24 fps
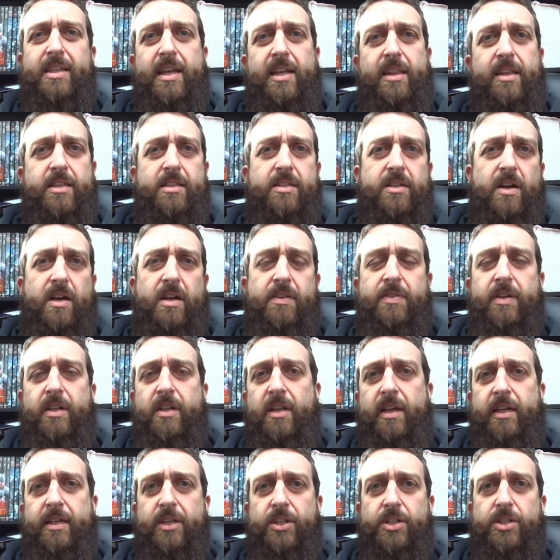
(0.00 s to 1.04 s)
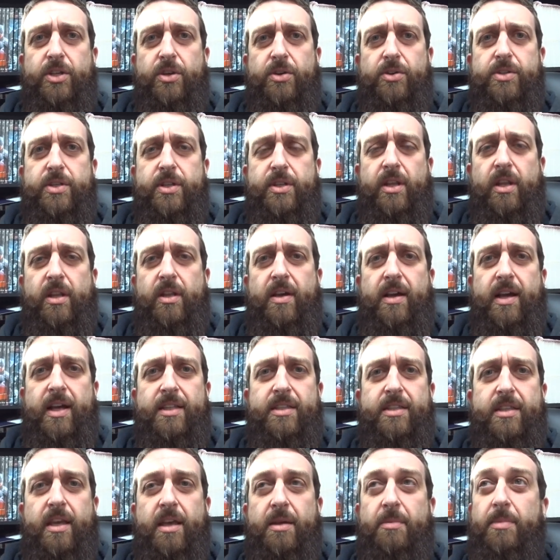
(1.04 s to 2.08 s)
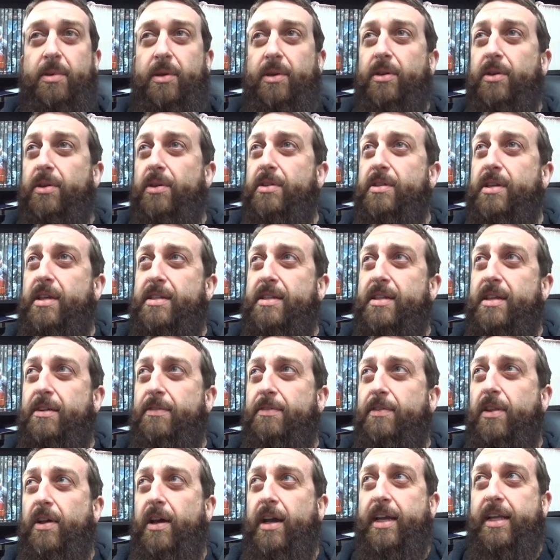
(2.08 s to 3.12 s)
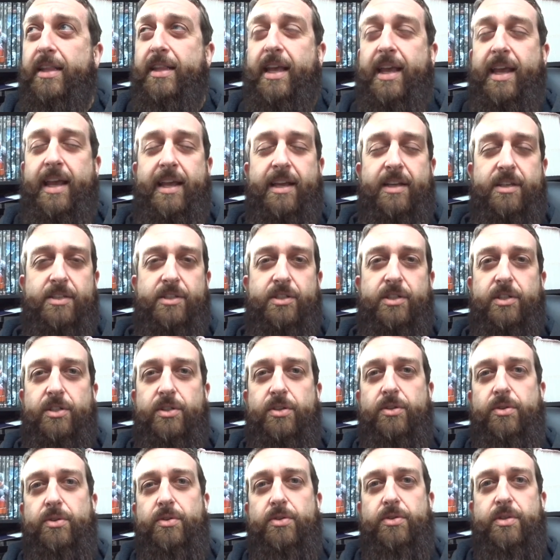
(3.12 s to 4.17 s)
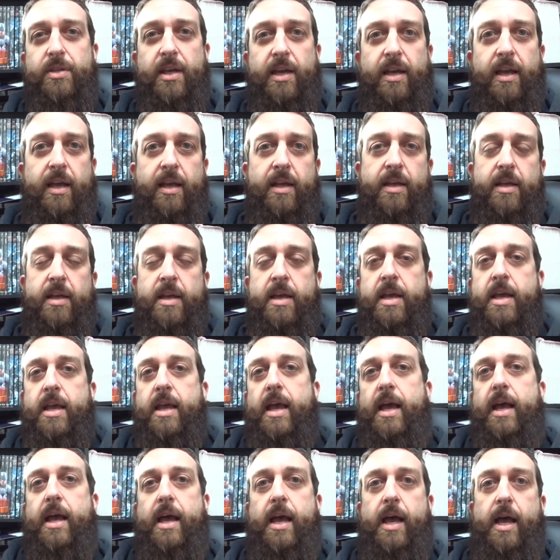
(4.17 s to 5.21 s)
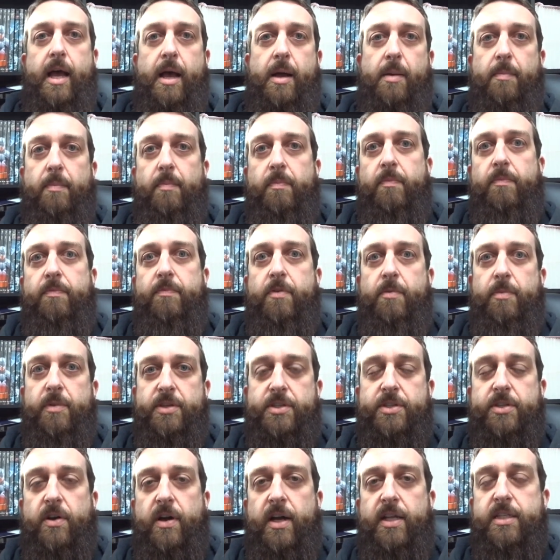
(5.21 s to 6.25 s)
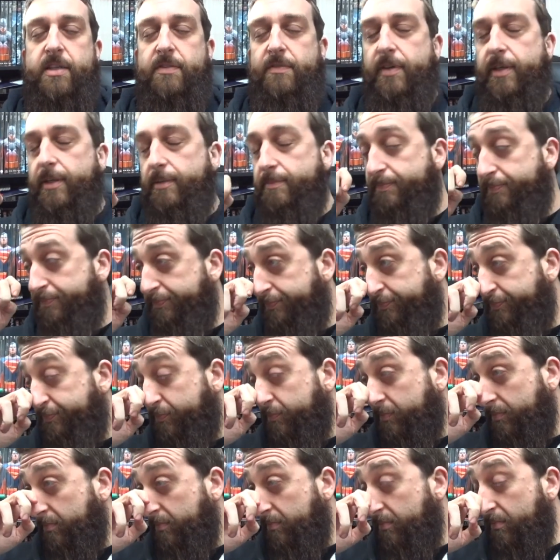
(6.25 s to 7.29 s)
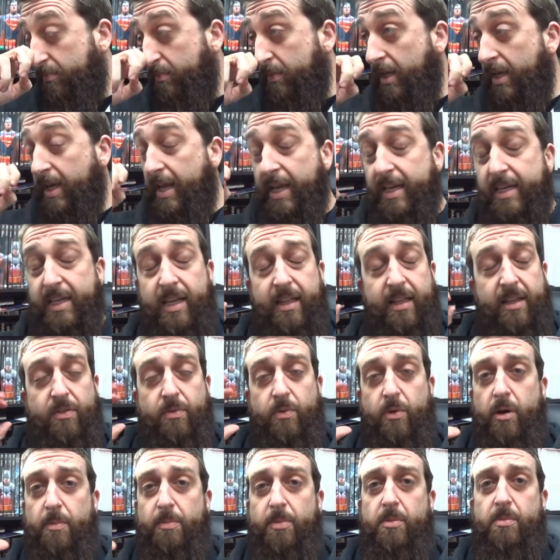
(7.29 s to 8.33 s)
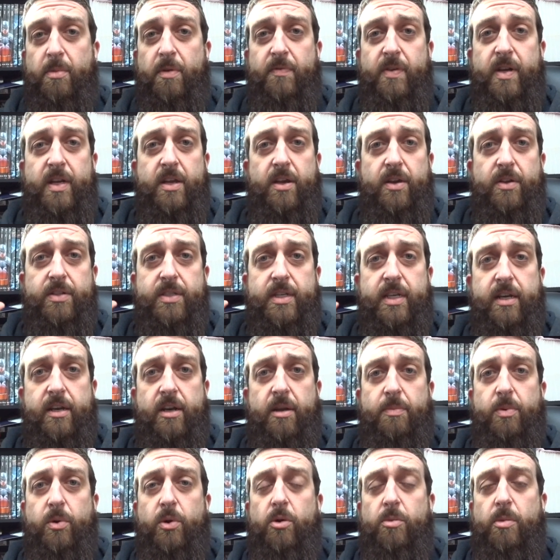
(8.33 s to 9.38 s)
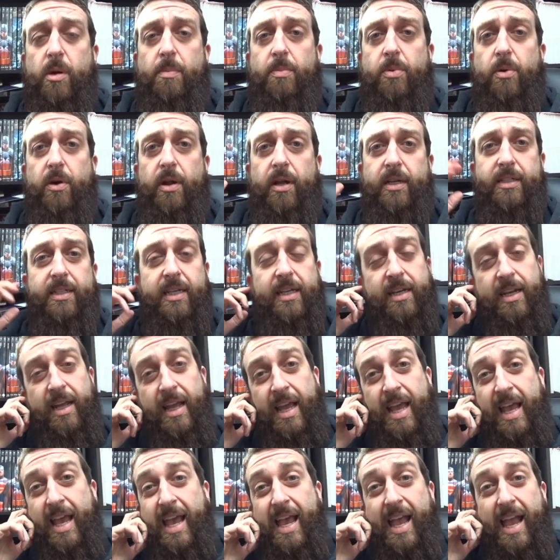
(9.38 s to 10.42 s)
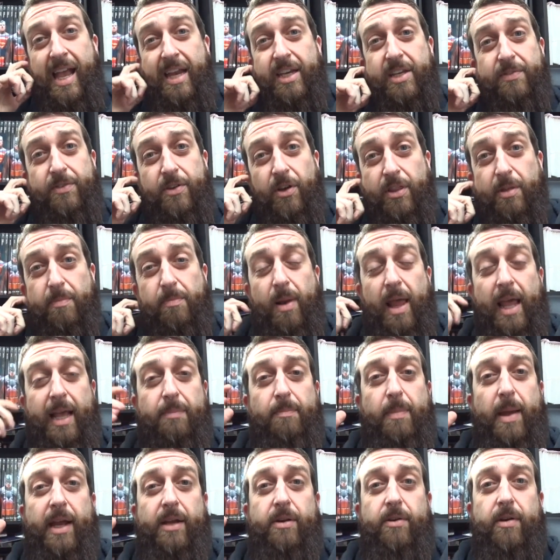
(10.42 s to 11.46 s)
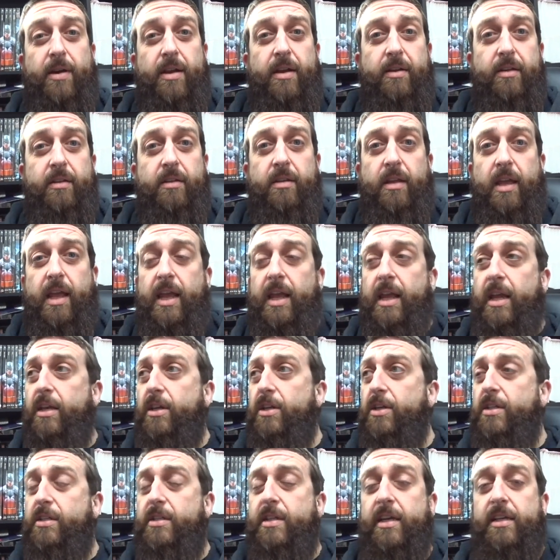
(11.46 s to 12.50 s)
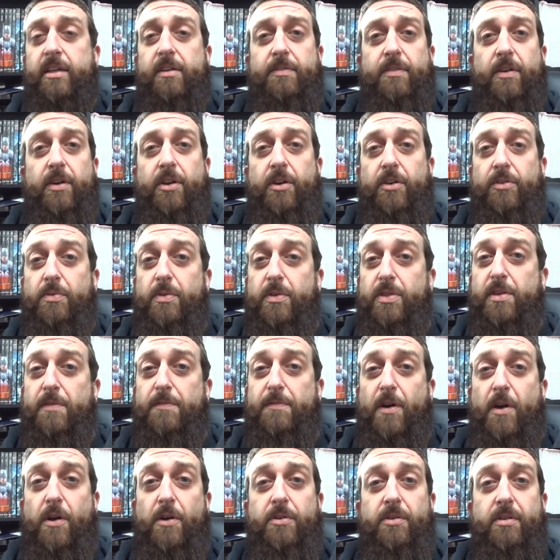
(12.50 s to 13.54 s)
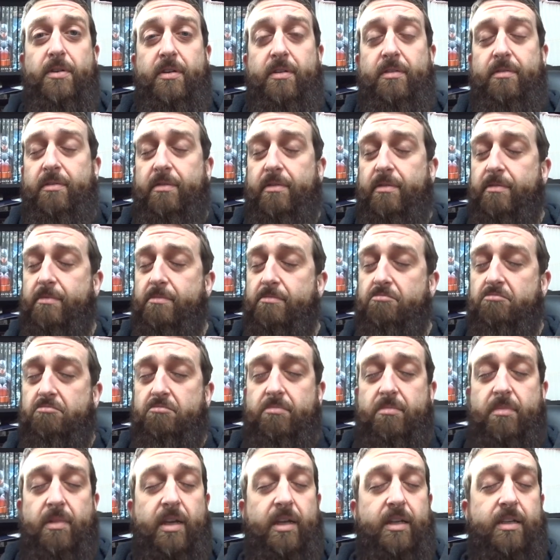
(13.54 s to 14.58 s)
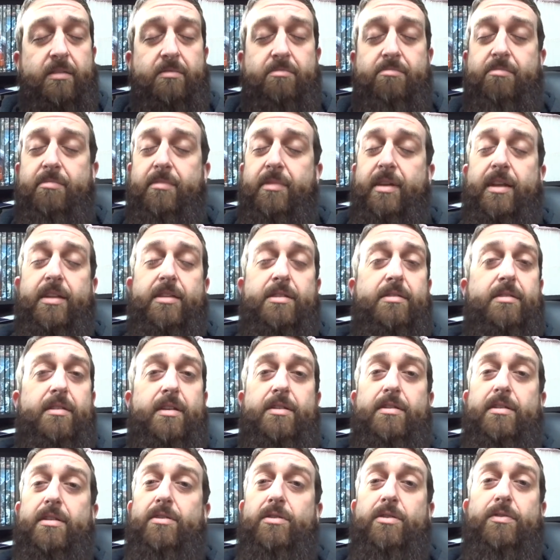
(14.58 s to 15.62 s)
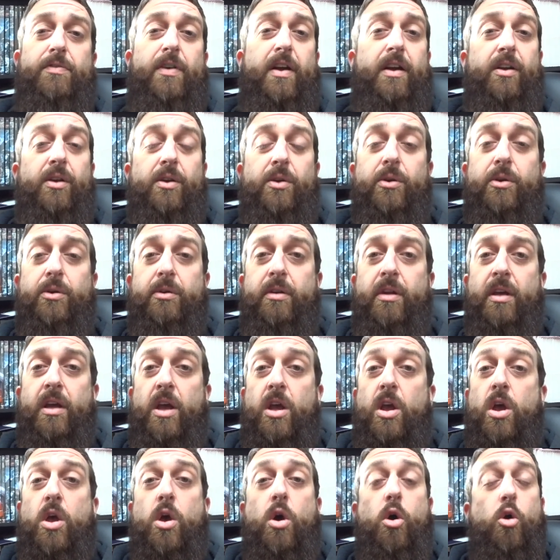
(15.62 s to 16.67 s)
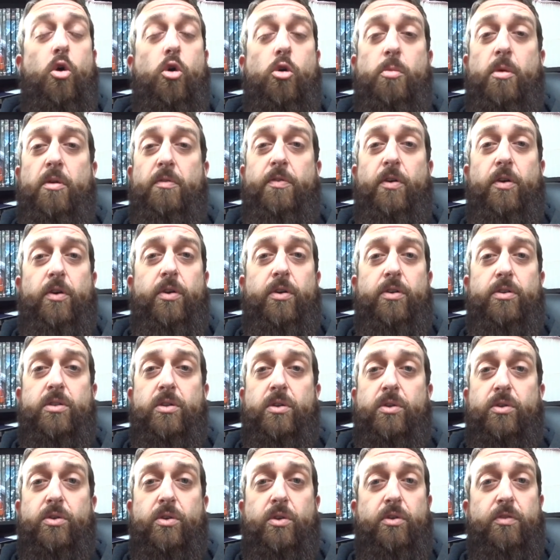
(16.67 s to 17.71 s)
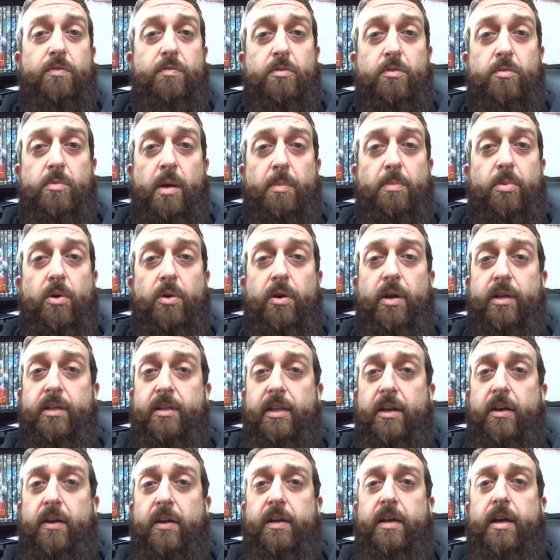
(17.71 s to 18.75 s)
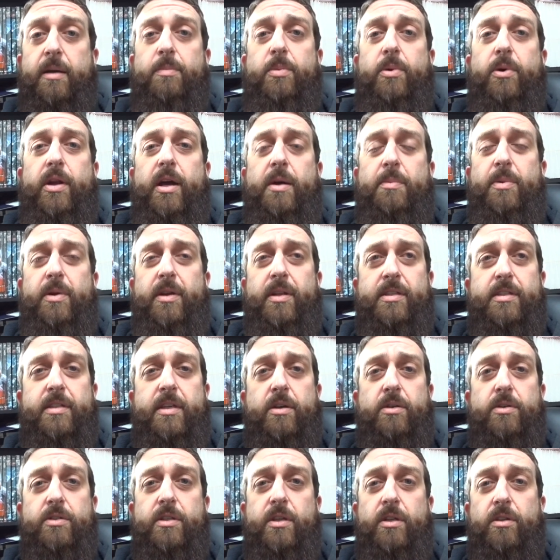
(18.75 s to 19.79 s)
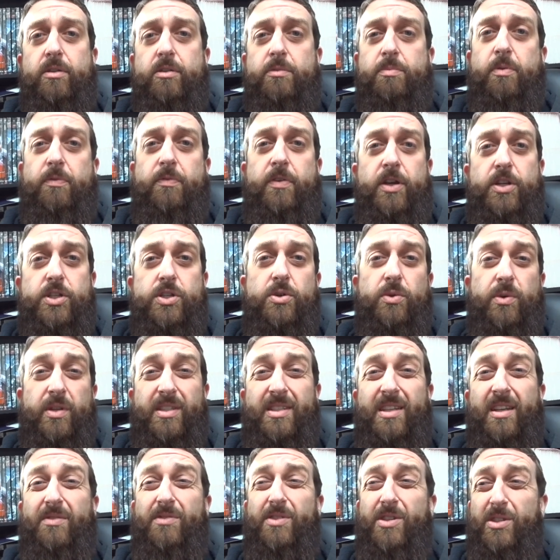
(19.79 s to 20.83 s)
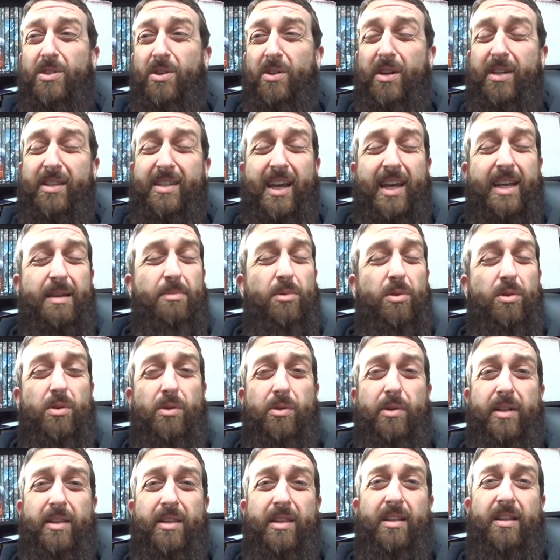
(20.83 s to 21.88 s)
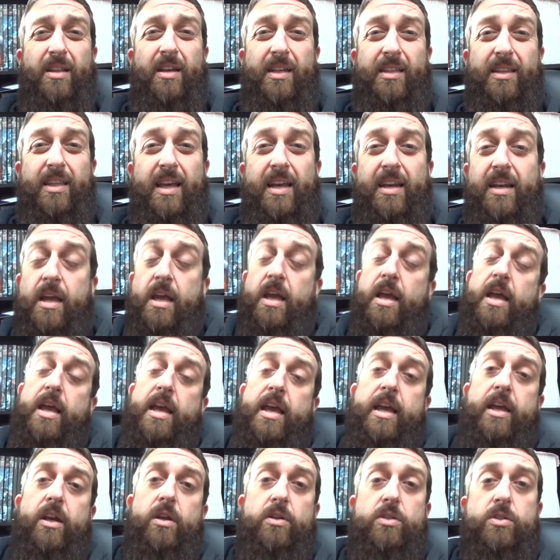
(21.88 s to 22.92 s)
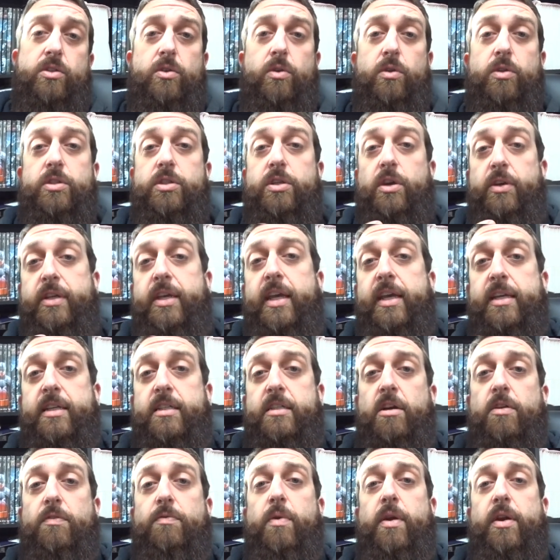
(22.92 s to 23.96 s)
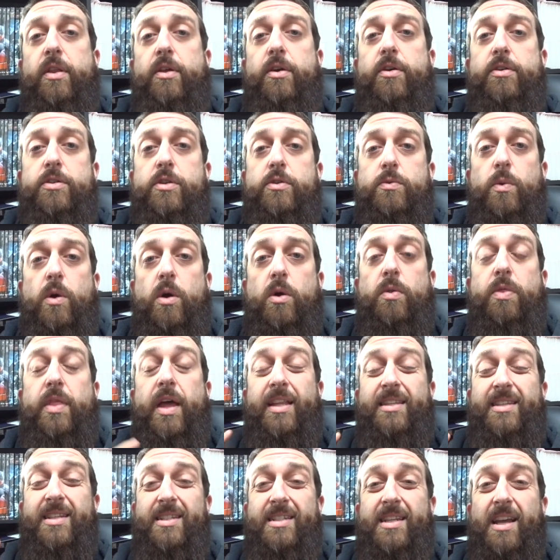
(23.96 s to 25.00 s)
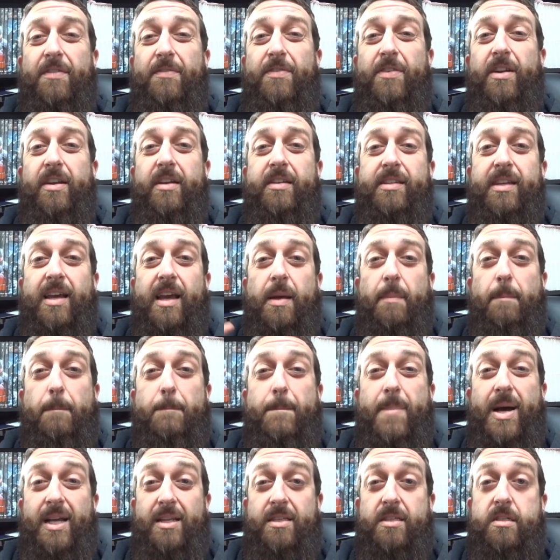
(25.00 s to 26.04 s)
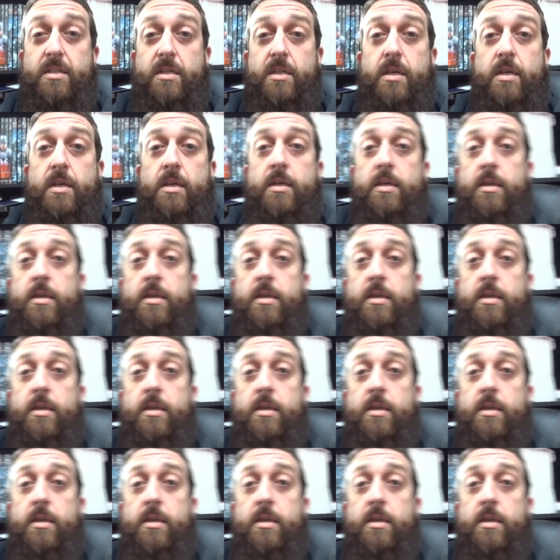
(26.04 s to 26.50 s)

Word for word: either side of it like it shows you the lights because there's enough light in the house to use uh, um, from the sides of it. And yeah, that's where I put my videos in and I put all my product in and you've got the black background and you just take your photos with your phone and it looks fucking good all my photos look good of all my product that I uh, put up and it sells and it looks professional instead of just on a table or anything like that. It looks good, so get yourself one of those as well. That's a definite uh, must.